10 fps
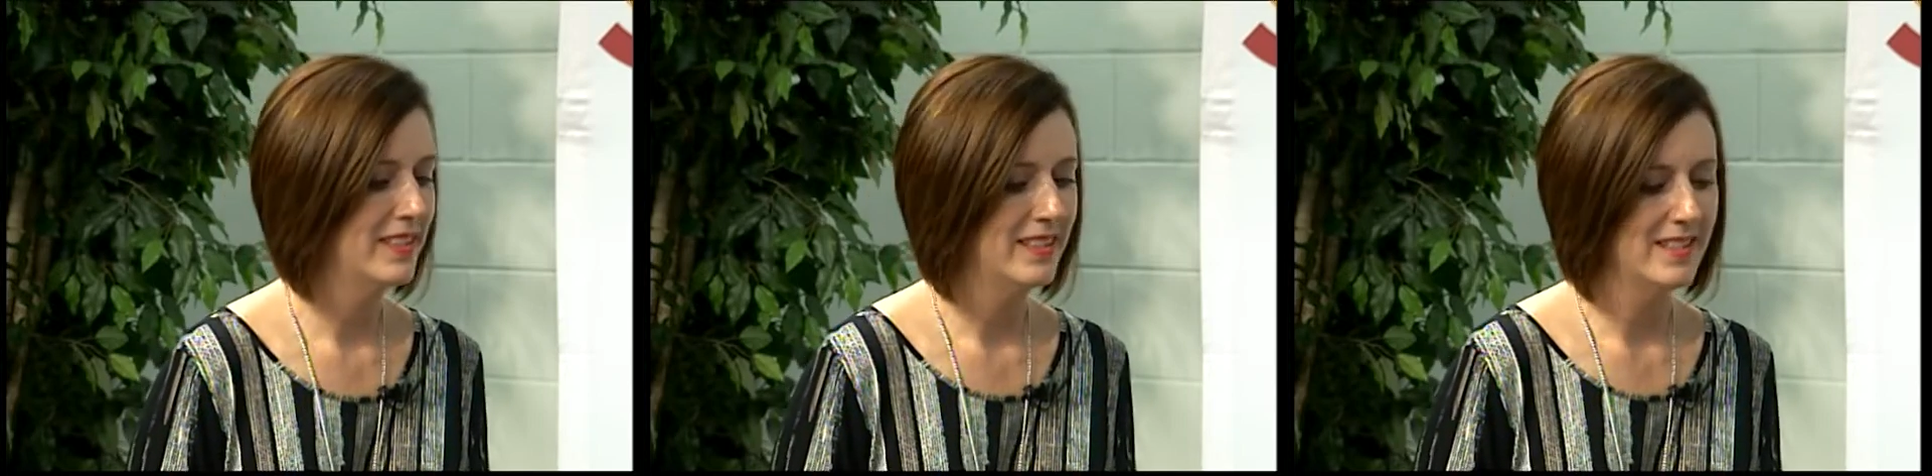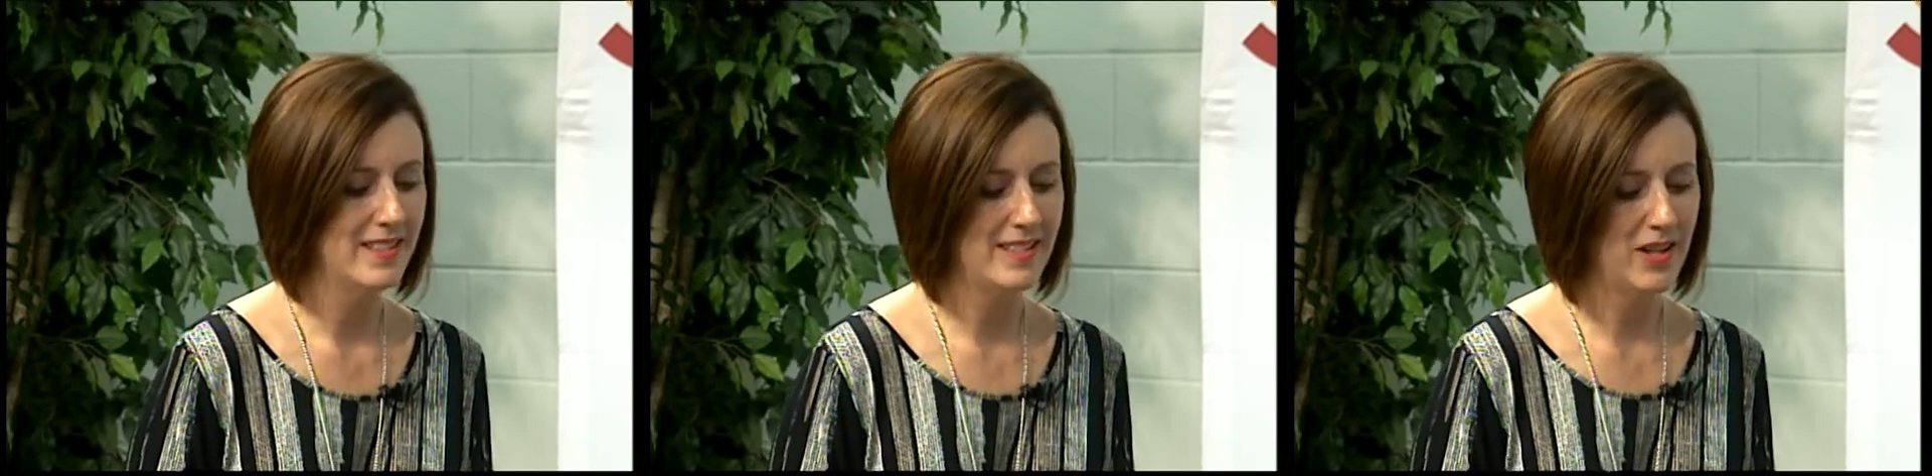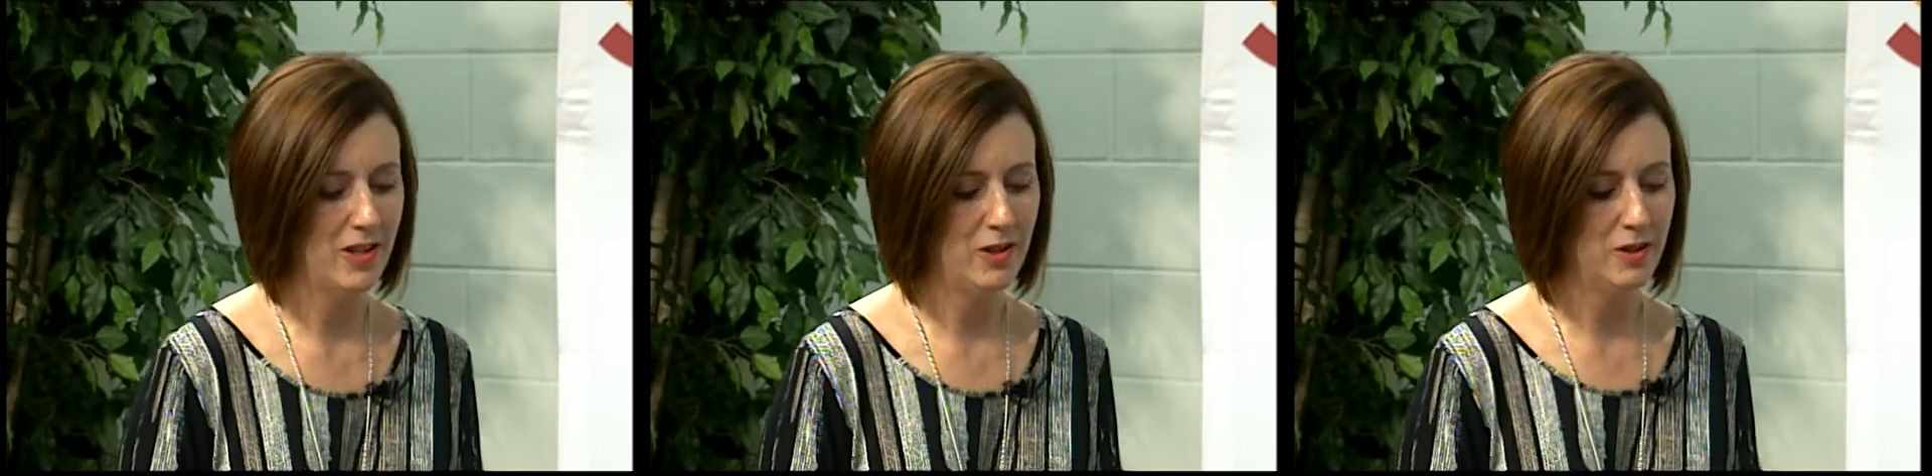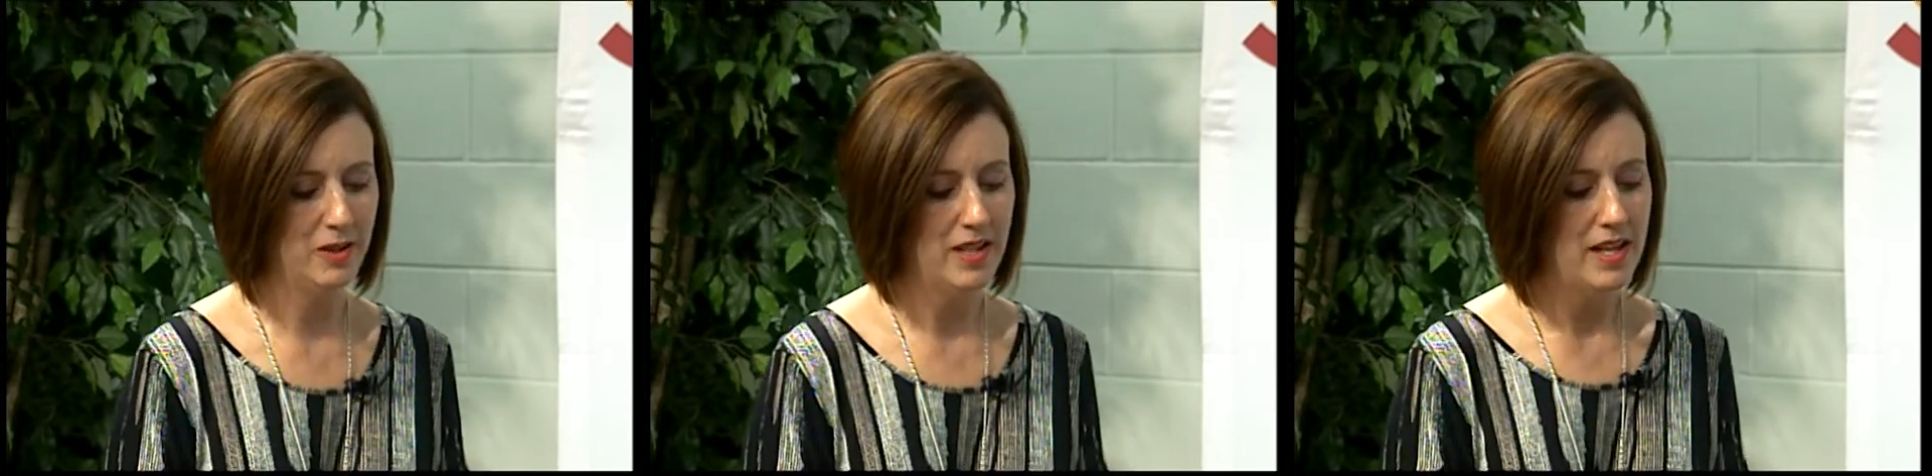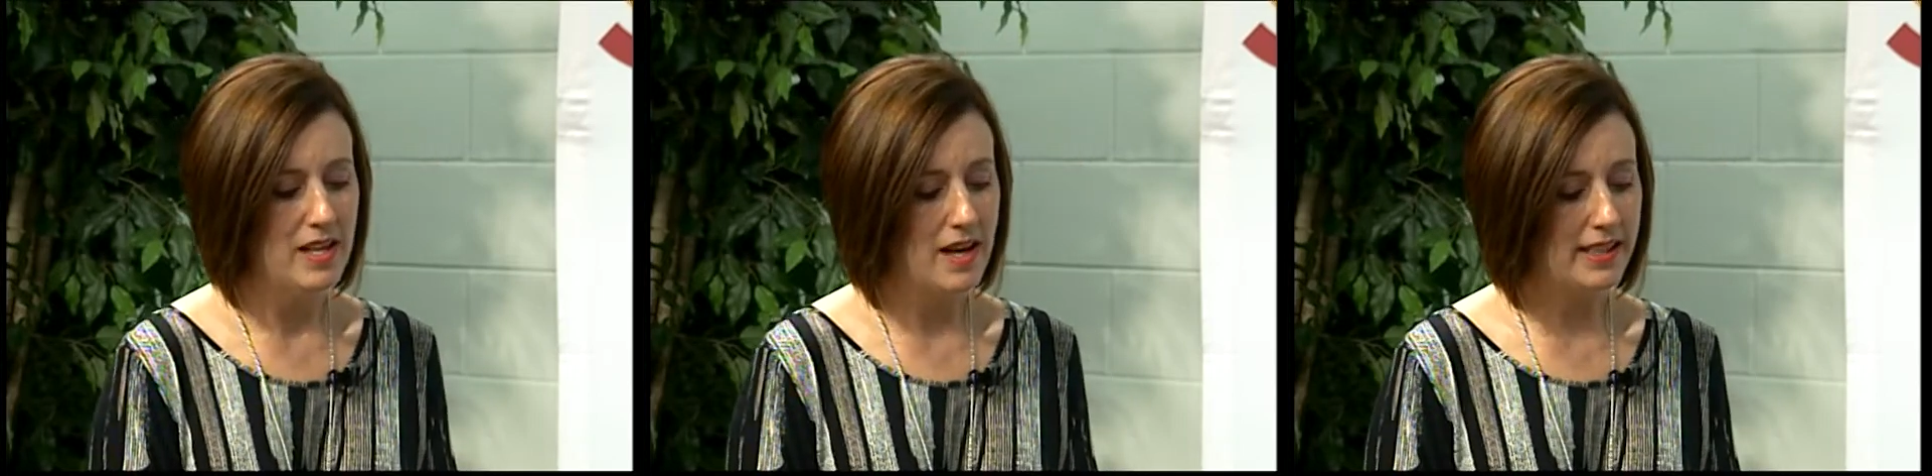So
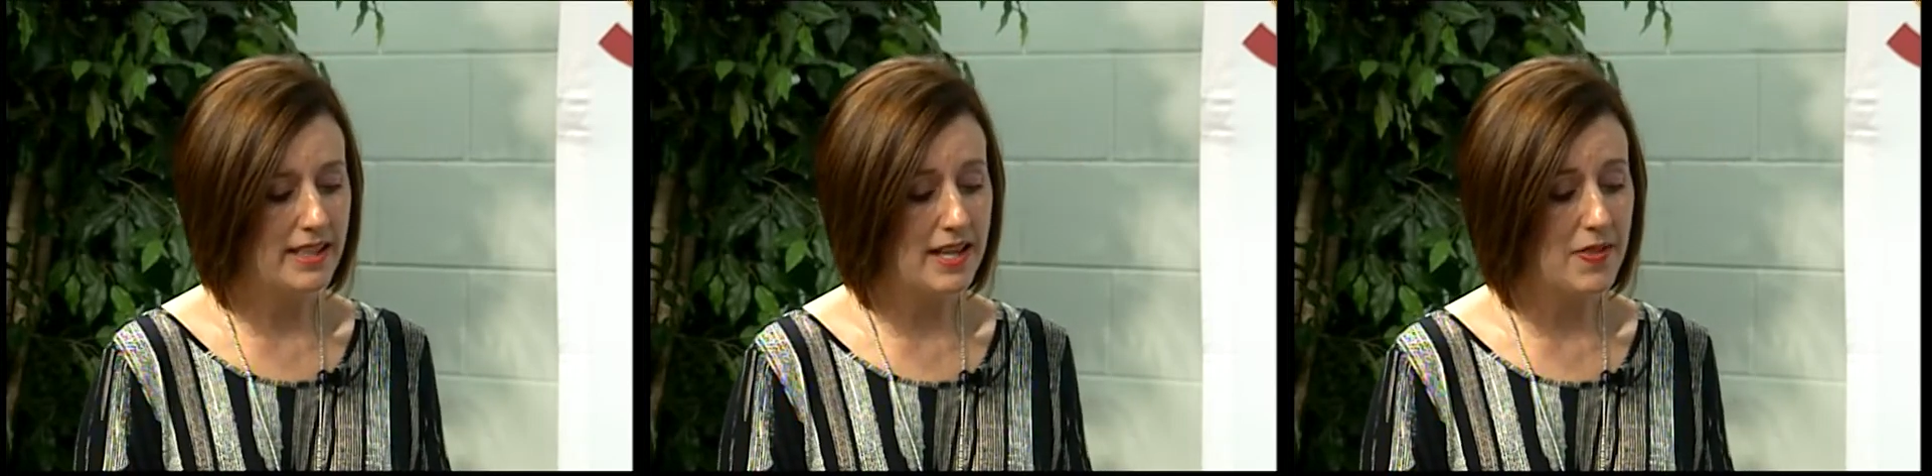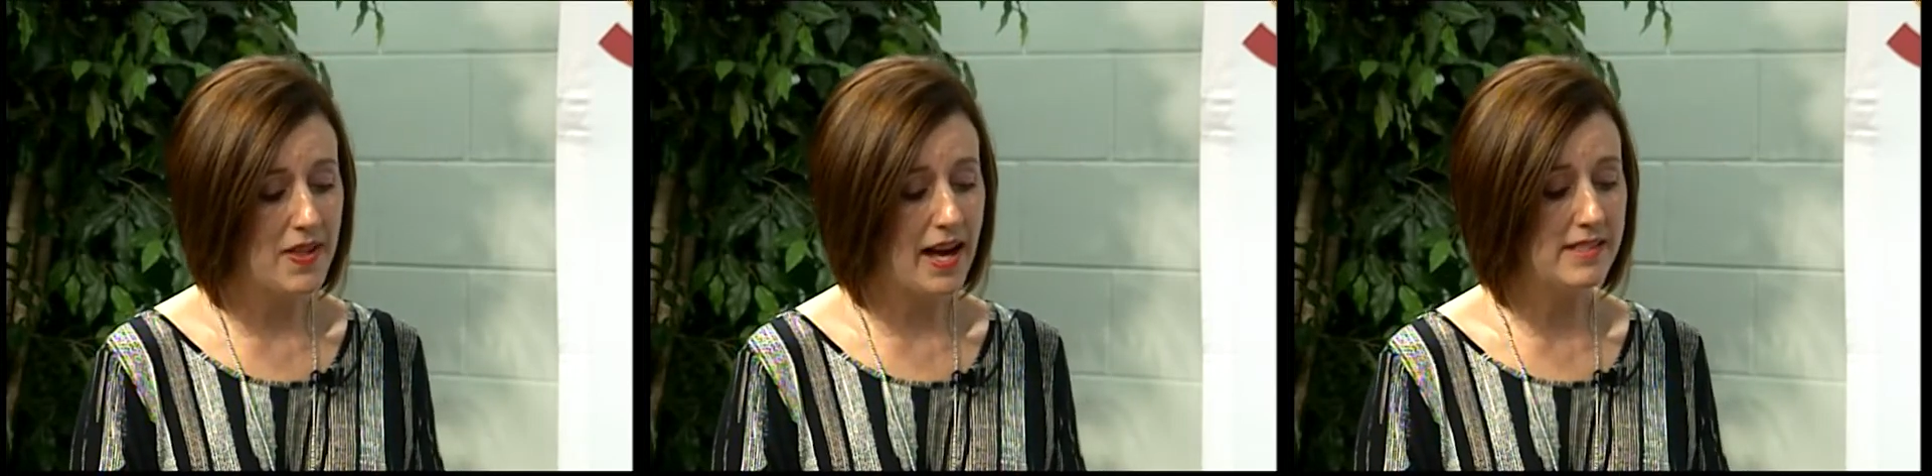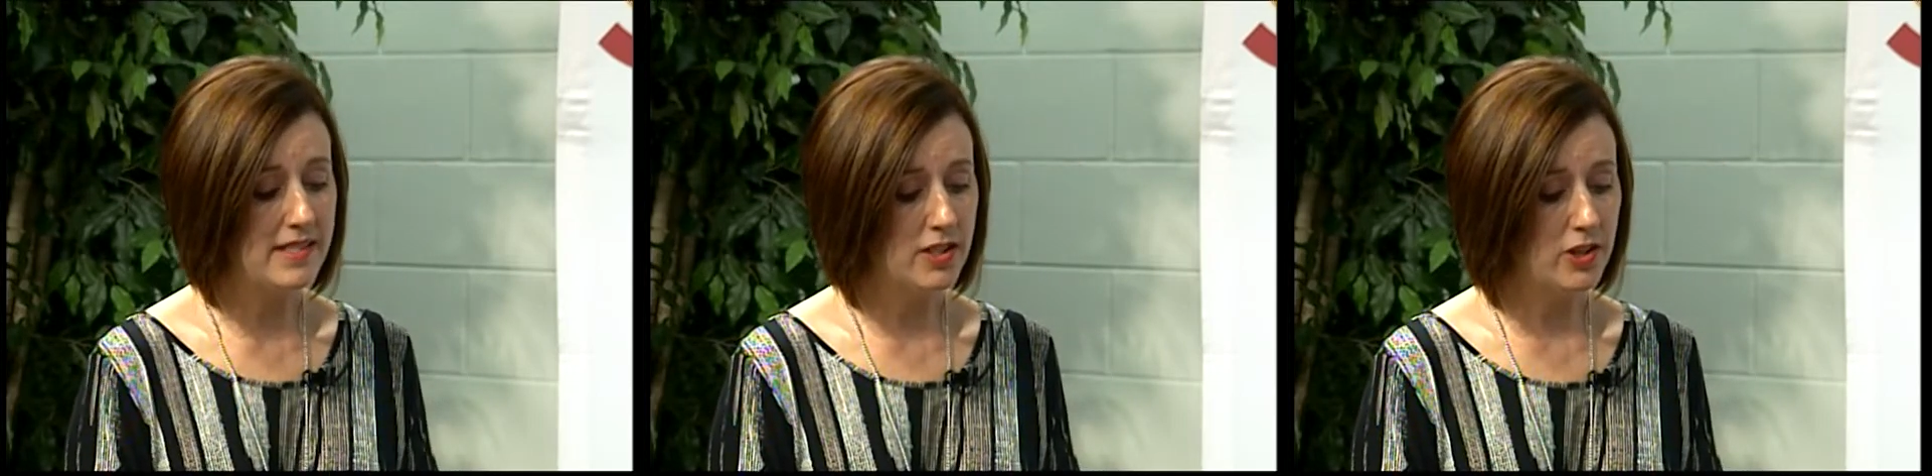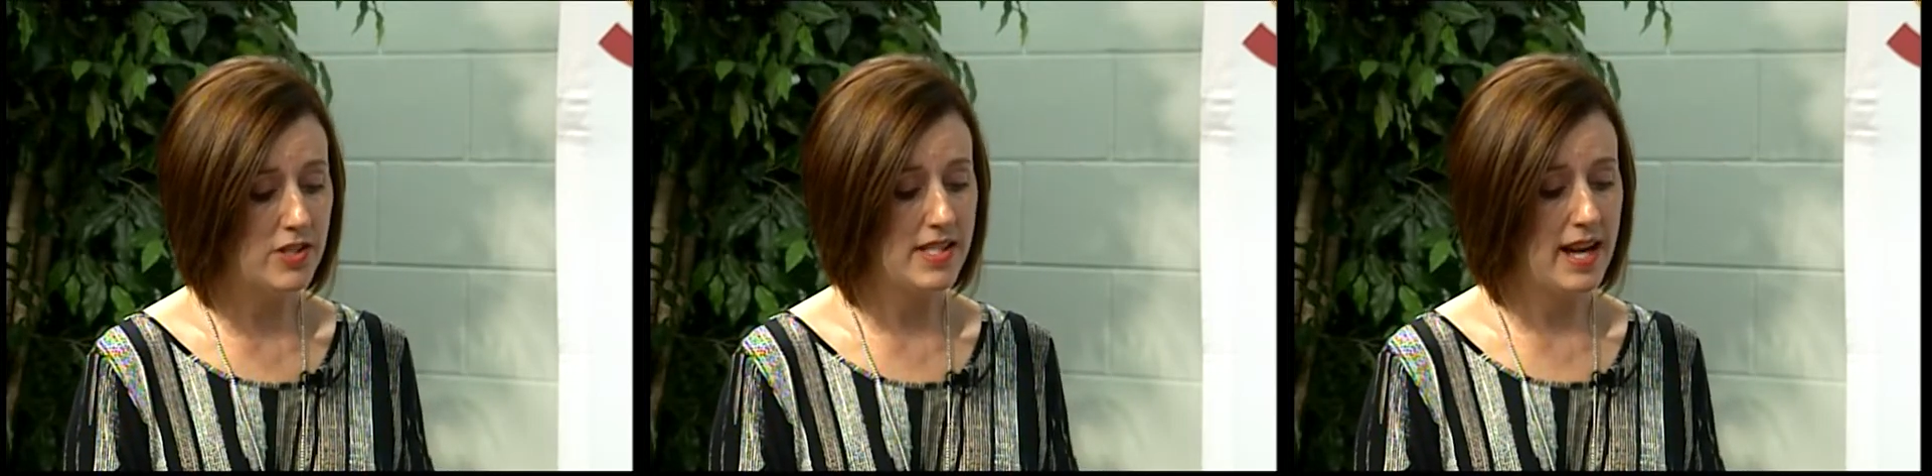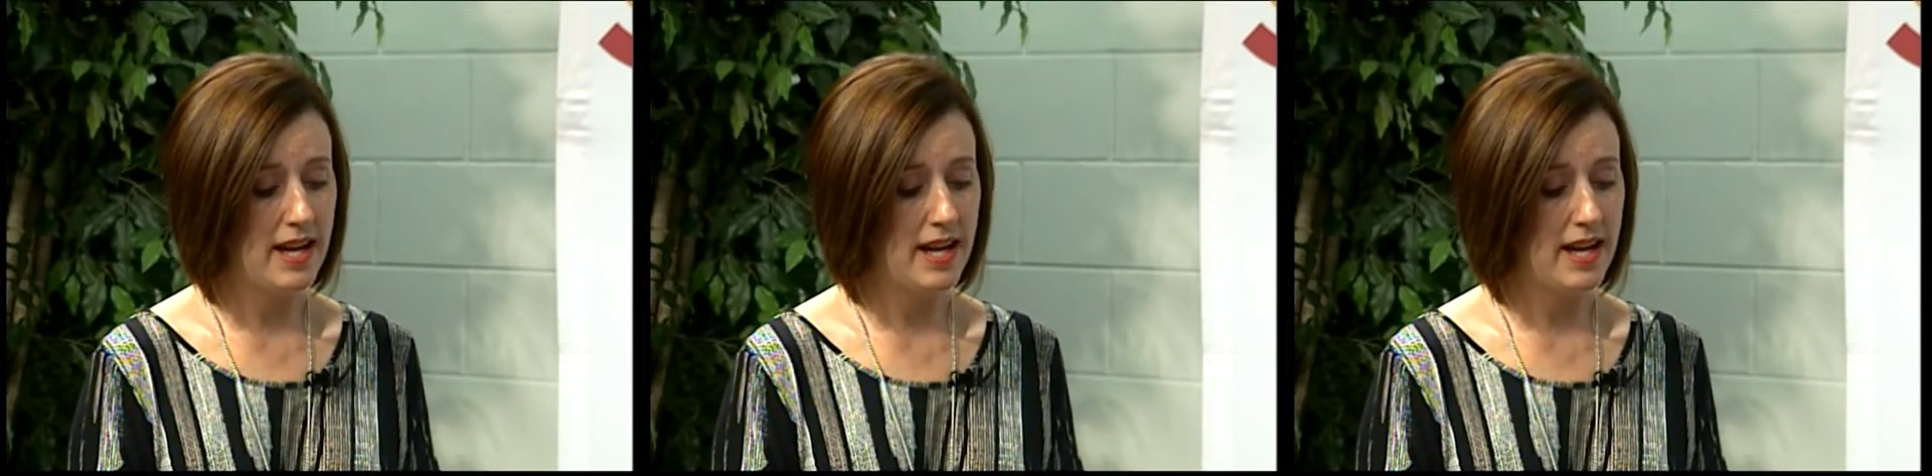again, that's Thursday,